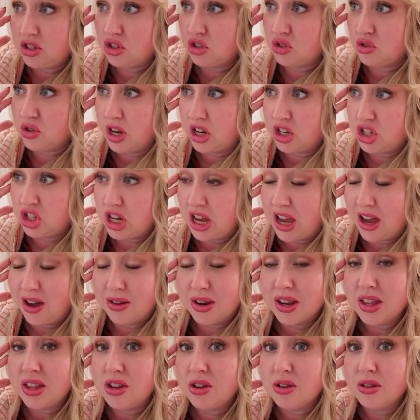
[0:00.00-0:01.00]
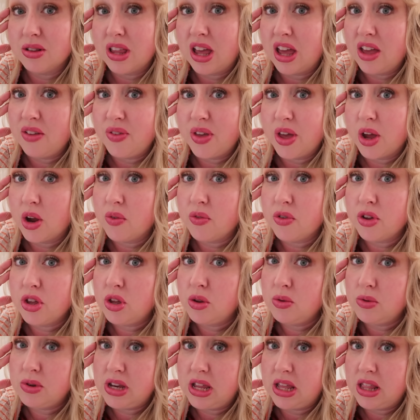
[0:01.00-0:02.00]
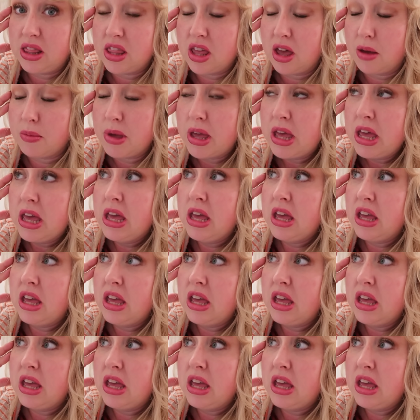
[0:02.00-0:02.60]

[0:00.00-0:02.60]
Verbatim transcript: stretch out in your life however you need them.